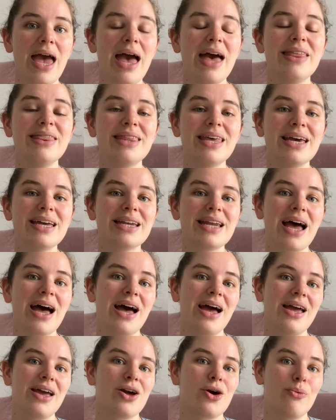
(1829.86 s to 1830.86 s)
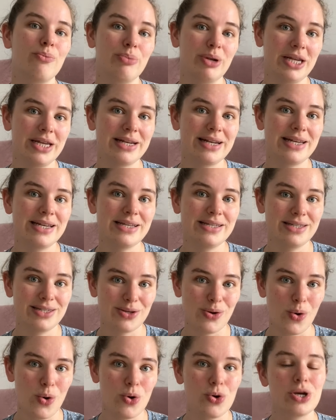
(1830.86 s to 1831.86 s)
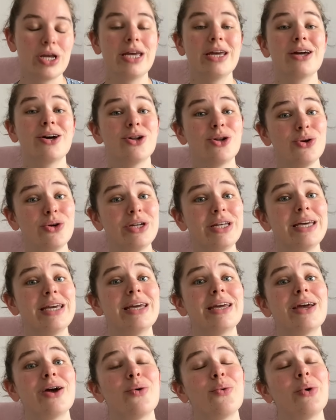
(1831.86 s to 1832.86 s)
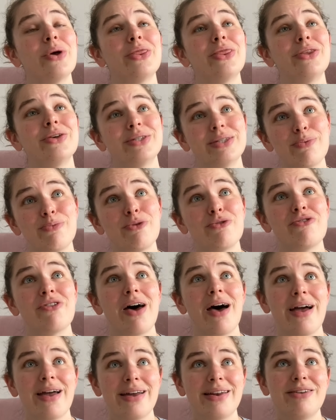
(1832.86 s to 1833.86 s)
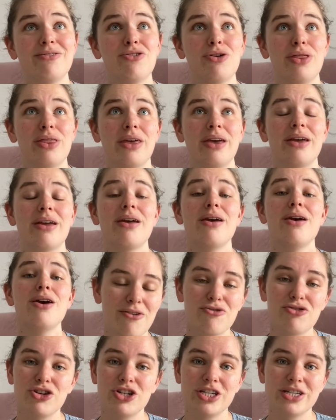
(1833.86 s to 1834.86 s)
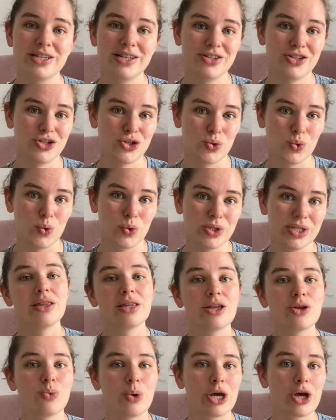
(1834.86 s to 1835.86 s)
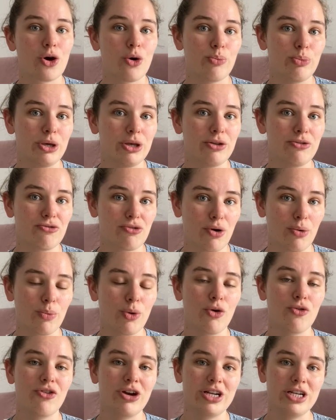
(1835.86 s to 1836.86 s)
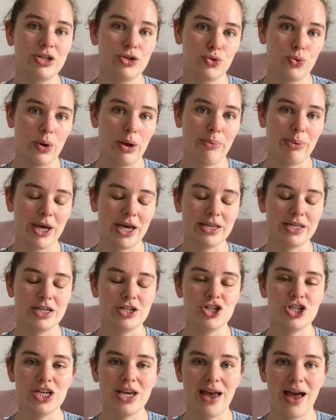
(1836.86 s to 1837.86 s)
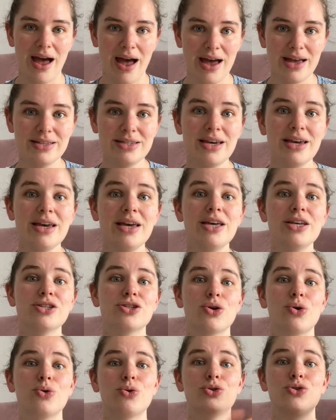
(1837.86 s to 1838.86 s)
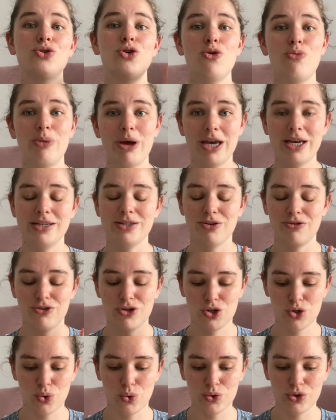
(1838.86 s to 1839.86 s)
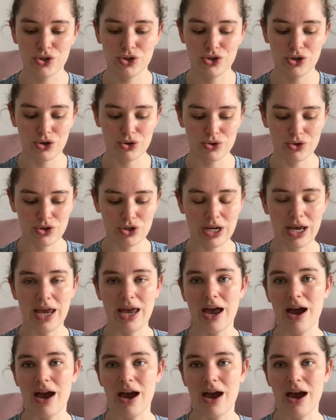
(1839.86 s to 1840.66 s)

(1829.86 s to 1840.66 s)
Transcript: And then I completely sewn, including with the zipper fly and everything, Francesca's shorts that were copied from a ready-to-wear pair that she had. So 2 pairs of shorts done today.